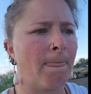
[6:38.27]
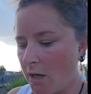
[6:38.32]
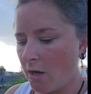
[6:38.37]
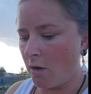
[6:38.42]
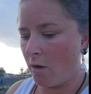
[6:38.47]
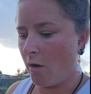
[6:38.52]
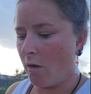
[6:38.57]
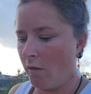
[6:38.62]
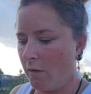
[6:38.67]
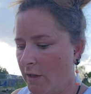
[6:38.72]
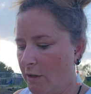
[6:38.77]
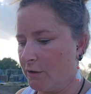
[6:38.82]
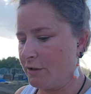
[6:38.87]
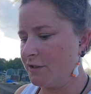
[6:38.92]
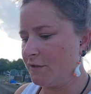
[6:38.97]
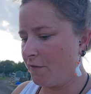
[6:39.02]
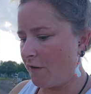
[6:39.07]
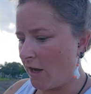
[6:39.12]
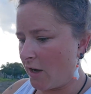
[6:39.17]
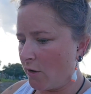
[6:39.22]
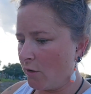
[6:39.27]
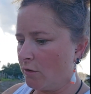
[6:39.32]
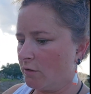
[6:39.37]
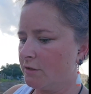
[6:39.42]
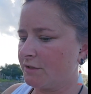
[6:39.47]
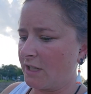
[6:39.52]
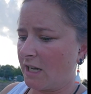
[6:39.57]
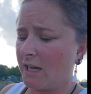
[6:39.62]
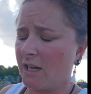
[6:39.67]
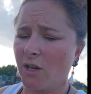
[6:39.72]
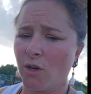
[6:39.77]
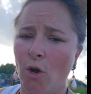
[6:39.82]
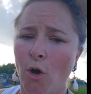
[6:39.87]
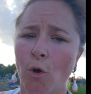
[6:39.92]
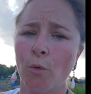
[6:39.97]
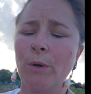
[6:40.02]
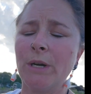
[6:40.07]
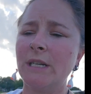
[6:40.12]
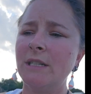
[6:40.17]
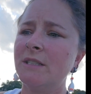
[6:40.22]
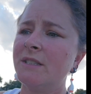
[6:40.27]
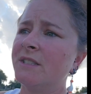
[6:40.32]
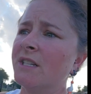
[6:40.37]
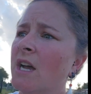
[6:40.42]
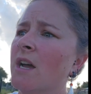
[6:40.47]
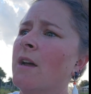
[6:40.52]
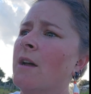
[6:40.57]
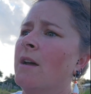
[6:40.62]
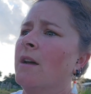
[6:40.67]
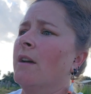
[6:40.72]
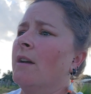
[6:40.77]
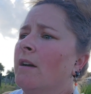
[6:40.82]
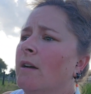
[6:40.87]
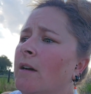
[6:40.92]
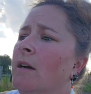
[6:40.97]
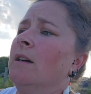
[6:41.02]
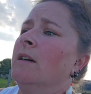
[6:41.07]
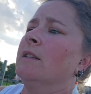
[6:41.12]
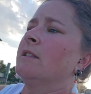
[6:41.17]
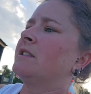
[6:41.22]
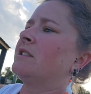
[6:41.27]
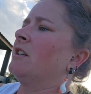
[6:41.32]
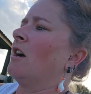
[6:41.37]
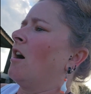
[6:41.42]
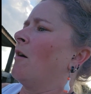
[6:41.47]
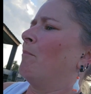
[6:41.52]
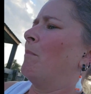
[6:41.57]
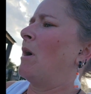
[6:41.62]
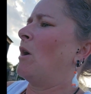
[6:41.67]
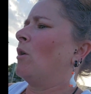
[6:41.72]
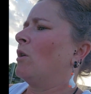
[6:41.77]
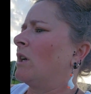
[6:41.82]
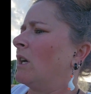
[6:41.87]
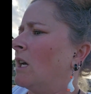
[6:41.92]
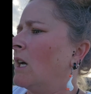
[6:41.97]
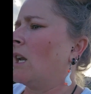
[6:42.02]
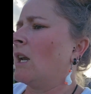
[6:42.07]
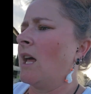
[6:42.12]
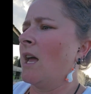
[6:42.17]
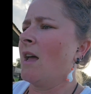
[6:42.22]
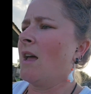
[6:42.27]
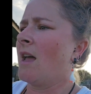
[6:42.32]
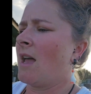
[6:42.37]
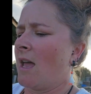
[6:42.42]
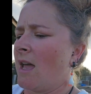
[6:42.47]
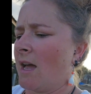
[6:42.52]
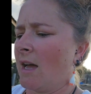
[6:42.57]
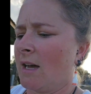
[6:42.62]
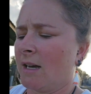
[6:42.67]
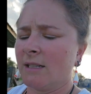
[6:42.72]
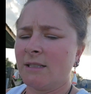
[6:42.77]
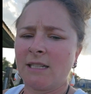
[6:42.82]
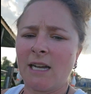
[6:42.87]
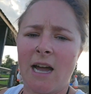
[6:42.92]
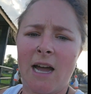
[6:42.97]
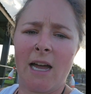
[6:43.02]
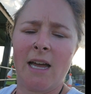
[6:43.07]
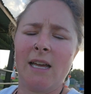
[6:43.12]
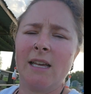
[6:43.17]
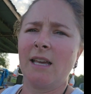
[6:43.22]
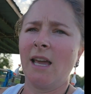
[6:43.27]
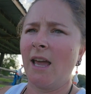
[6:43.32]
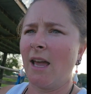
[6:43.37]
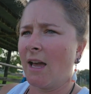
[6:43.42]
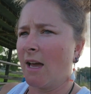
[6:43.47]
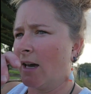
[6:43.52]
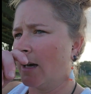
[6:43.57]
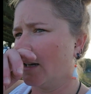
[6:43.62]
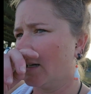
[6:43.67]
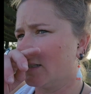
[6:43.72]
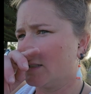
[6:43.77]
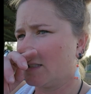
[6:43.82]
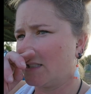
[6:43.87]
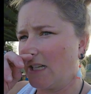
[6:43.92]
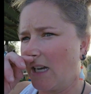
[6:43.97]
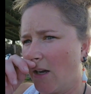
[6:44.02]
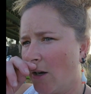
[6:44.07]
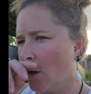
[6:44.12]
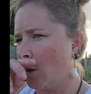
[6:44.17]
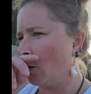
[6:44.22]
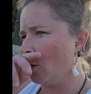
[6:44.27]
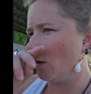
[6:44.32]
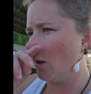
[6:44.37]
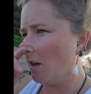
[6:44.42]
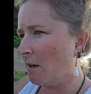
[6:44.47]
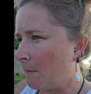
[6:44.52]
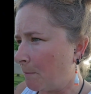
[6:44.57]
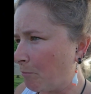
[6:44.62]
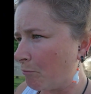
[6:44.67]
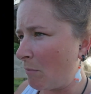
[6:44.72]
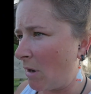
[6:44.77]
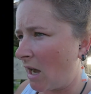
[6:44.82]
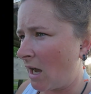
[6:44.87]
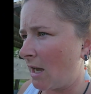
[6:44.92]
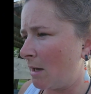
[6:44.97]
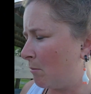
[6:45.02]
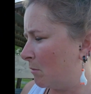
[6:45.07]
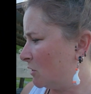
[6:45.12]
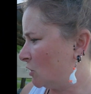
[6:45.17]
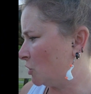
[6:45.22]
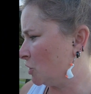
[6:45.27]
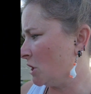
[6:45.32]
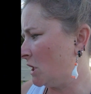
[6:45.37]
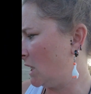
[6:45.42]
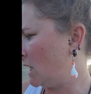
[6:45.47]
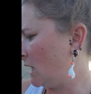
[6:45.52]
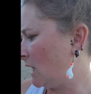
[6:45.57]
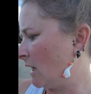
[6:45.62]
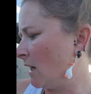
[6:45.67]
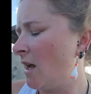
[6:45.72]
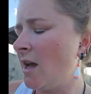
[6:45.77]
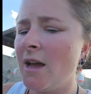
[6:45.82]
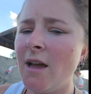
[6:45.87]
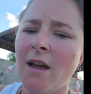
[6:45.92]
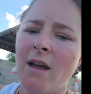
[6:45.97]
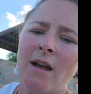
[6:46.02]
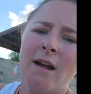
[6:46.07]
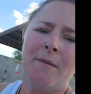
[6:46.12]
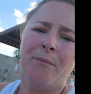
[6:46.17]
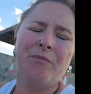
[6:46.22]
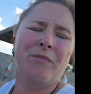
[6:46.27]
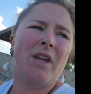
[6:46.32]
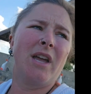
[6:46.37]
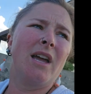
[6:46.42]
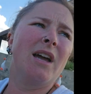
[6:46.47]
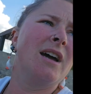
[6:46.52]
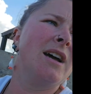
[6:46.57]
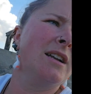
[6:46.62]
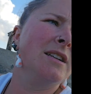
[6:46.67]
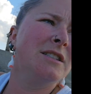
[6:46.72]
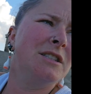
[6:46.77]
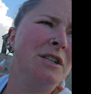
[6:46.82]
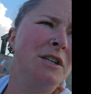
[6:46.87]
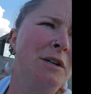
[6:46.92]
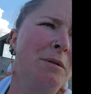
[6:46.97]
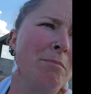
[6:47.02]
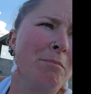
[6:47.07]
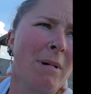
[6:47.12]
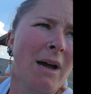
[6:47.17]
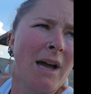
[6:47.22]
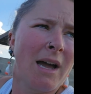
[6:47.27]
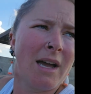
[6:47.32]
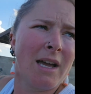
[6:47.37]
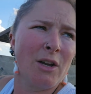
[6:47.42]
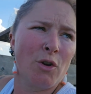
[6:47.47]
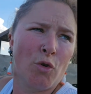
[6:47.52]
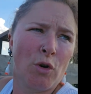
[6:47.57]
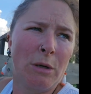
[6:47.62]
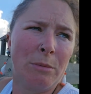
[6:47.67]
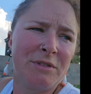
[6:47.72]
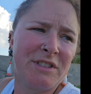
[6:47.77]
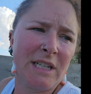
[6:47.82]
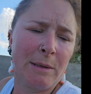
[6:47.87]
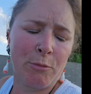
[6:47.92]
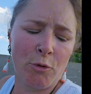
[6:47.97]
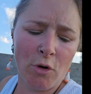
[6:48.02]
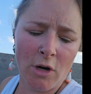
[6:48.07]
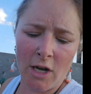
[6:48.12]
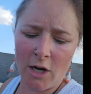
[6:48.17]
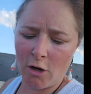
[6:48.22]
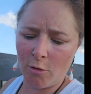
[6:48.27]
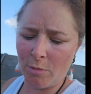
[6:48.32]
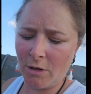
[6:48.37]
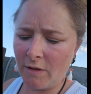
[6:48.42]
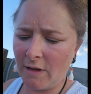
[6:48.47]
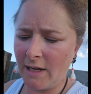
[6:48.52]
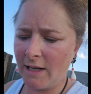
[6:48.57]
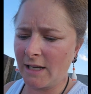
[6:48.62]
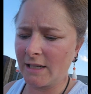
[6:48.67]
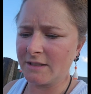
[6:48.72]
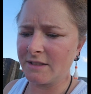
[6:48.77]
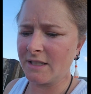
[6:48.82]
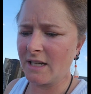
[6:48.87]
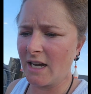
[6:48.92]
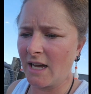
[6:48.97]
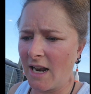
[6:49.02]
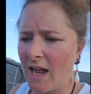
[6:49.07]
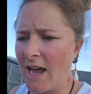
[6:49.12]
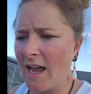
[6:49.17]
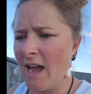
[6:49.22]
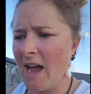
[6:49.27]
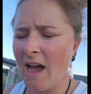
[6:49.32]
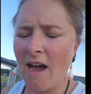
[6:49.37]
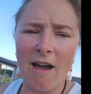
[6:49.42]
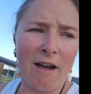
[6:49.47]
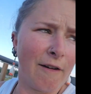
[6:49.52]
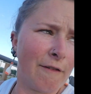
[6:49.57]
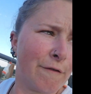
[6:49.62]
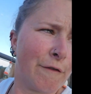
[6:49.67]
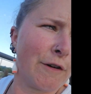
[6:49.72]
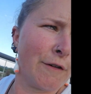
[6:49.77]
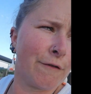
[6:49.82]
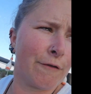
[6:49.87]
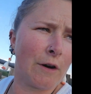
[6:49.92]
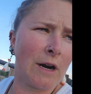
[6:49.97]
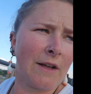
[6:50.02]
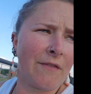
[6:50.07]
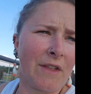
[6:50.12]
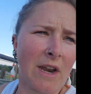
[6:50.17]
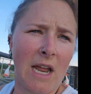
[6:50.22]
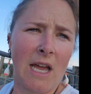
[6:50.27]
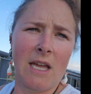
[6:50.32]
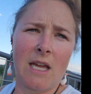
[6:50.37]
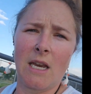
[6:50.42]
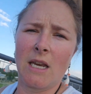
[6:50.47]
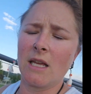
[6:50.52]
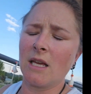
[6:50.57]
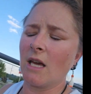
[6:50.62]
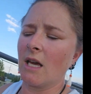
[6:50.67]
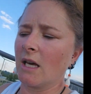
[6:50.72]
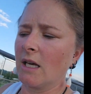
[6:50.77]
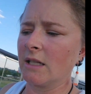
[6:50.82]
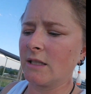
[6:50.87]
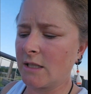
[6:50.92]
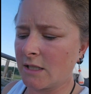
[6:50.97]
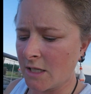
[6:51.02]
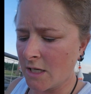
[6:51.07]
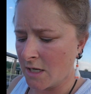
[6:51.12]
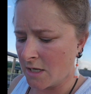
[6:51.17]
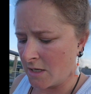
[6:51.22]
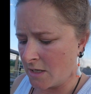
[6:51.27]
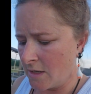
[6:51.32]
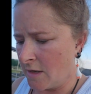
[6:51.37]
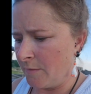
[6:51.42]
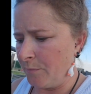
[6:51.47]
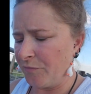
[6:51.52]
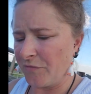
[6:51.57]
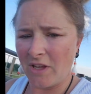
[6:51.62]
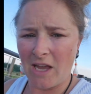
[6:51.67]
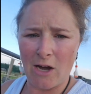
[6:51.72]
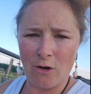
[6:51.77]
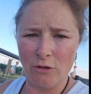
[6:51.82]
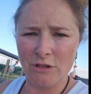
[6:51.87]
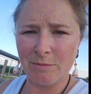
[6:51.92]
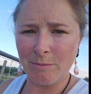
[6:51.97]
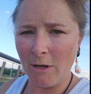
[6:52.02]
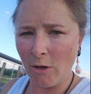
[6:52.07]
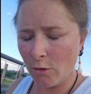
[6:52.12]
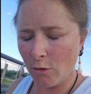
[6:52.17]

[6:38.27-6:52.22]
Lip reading: all else fails, I can always stop milking and I can sell my machine and my cream separator. But like I said, I have a friend that I can get cow's milk